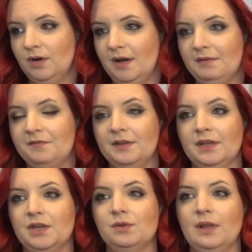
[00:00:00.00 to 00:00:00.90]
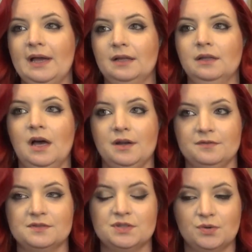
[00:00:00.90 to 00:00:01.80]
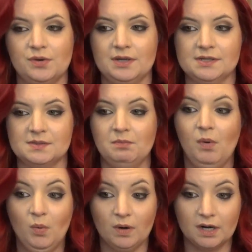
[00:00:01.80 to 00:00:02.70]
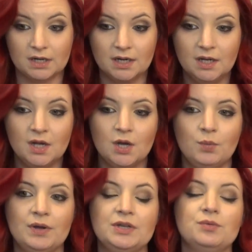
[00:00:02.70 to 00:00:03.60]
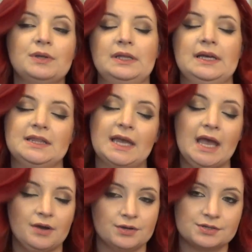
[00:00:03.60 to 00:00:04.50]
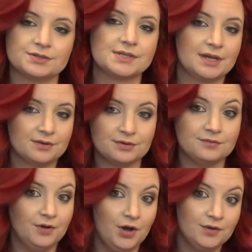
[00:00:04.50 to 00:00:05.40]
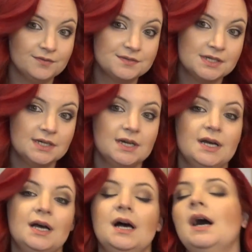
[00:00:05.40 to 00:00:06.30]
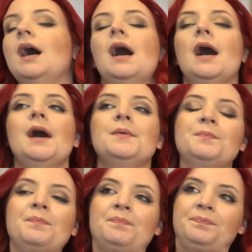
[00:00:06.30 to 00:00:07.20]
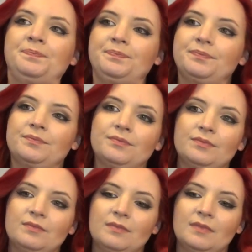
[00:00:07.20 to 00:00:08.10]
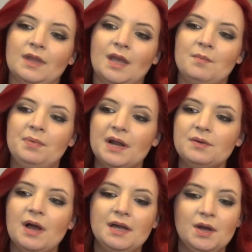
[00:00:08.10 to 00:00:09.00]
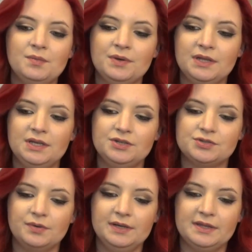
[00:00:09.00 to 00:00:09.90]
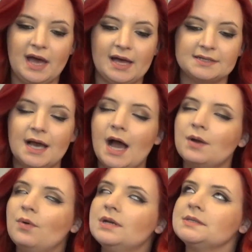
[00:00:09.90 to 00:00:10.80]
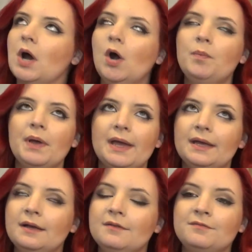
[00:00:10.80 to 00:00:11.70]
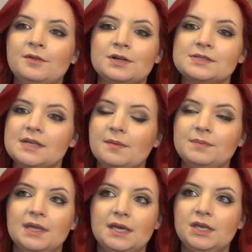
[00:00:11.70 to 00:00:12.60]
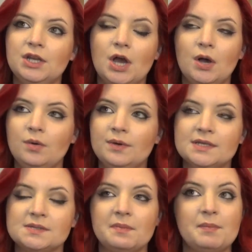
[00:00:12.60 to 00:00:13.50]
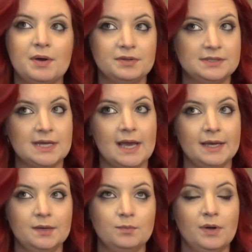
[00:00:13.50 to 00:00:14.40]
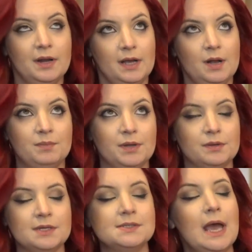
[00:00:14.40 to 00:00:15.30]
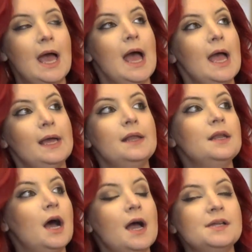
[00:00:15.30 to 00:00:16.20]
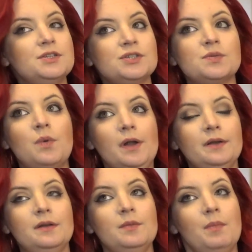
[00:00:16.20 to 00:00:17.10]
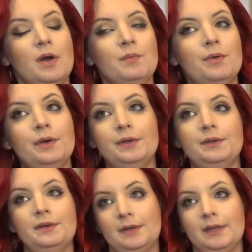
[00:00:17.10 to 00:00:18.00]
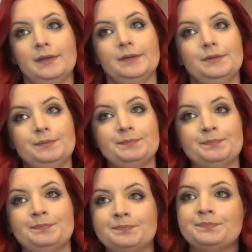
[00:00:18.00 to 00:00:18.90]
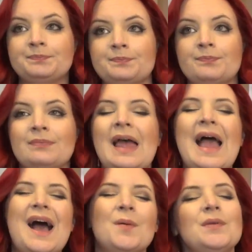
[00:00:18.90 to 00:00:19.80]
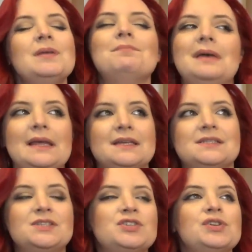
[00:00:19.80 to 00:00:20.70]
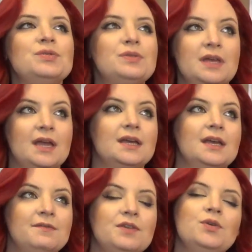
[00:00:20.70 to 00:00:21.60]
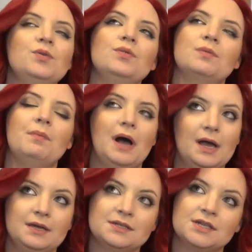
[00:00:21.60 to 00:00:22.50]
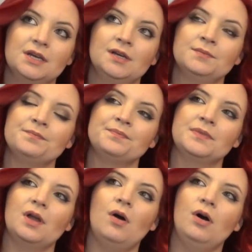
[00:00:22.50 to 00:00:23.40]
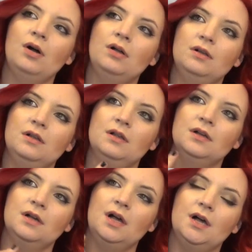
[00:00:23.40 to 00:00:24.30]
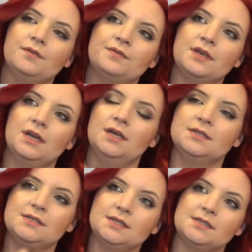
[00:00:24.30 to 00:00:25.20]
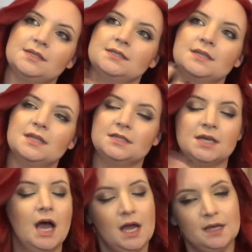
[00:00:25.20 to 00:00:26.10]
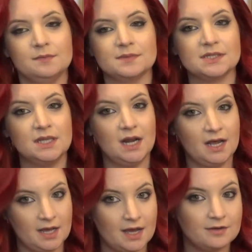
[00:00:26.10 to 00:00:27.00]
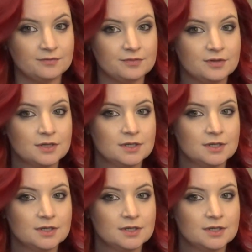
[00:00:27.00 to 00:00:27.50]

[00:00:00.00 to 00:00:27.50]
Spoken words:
I feel like you like a lot of stories more when you really like the characters that are involved. But I really enjoyed that. I was hoping for something, it's my birthday when I upload this, and I just wanted a Barbara and Ian. How many minutes do you think, if you combined all of the instances and the times that I have